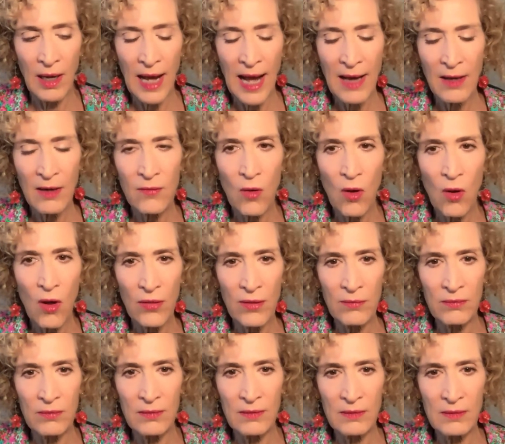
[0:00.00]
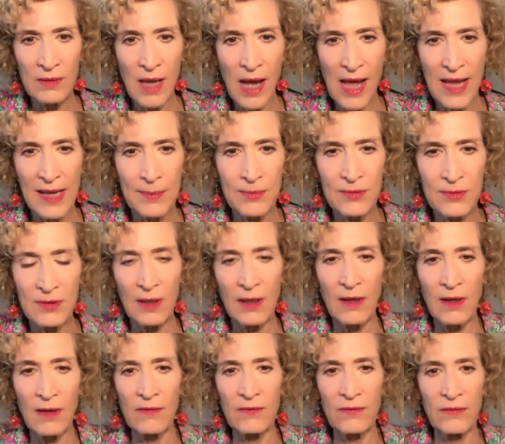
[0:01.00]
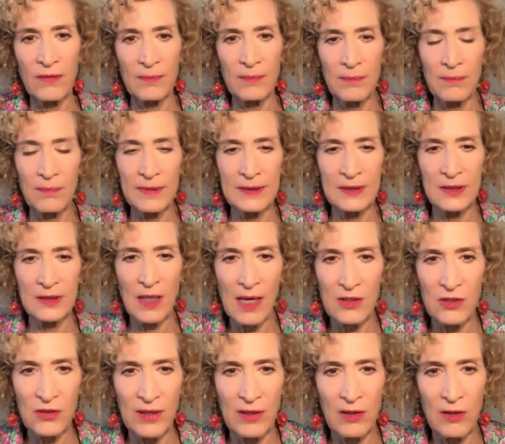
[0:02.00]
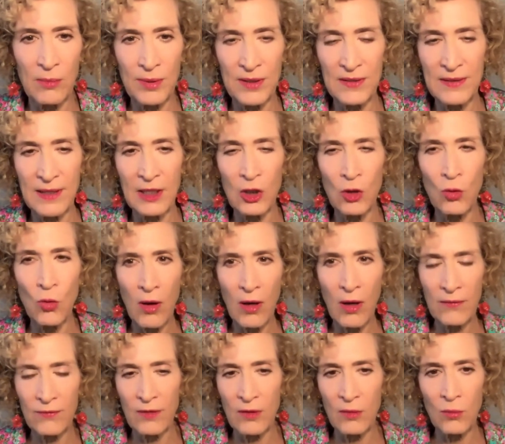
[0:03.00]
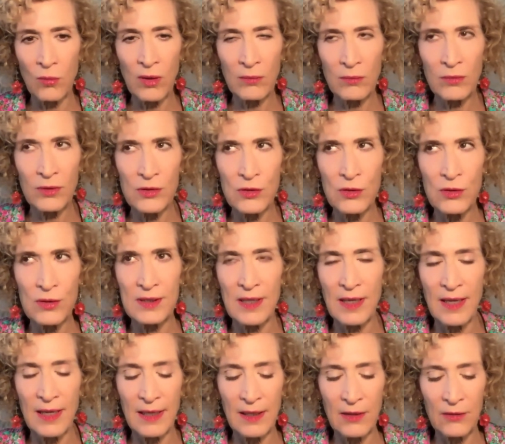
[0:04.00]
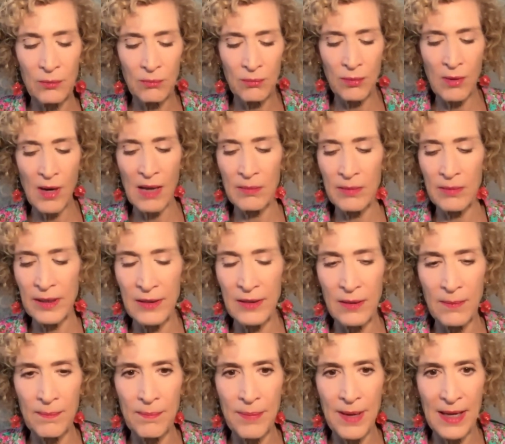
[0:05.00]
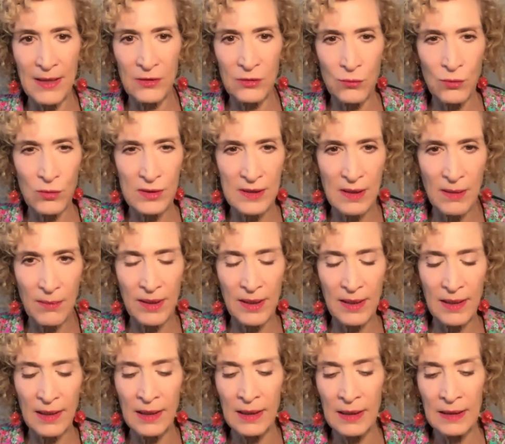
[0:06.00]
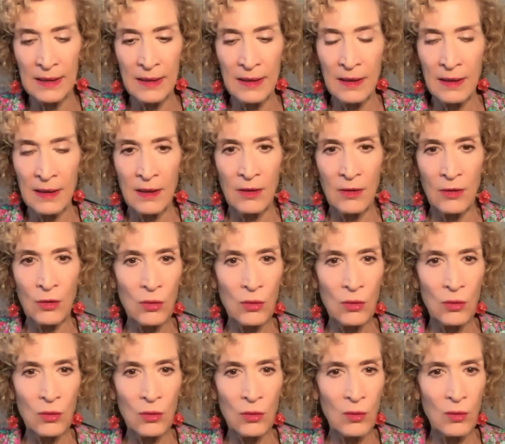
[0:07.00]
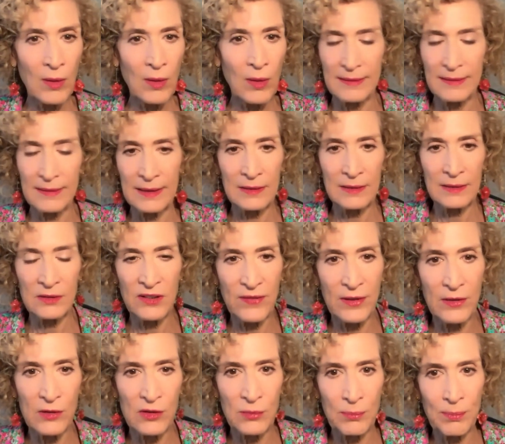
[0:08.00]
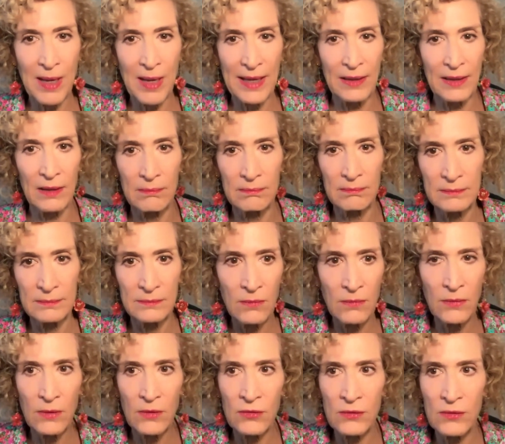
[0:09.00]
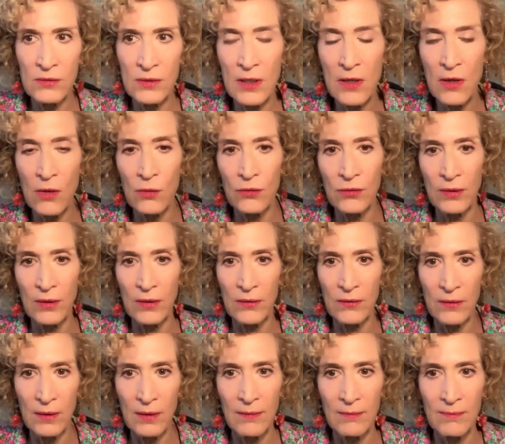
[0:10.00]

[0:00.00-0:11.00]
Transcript: out of all the types of massage therapies that you offer, what would you say is probably the best for somebody who has like severe spinal stenosis?